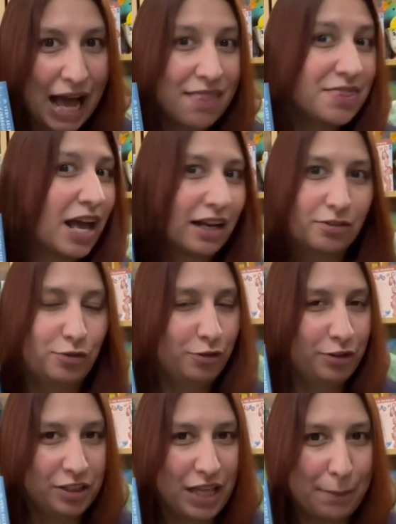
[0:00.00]
that could
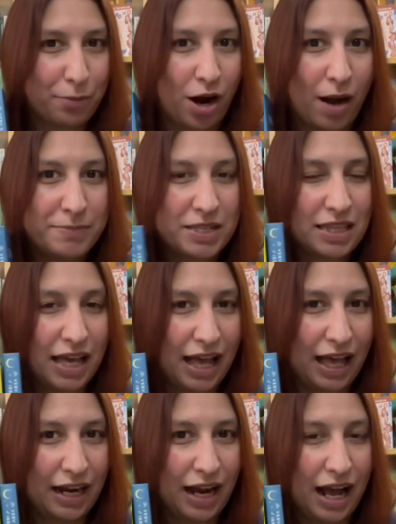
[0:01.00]
fulfill that prompt
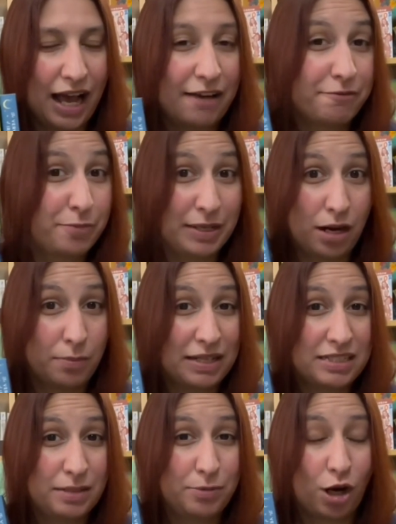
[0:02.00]
that I have been on my
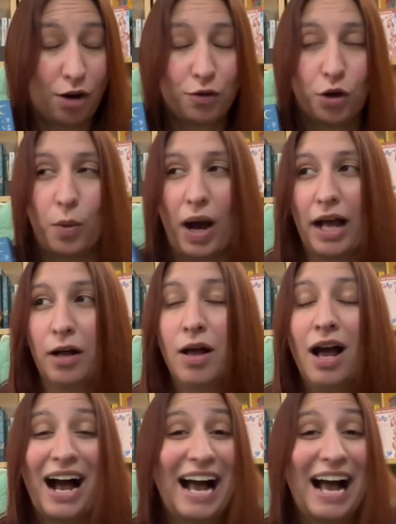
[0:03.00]
TBR for a while.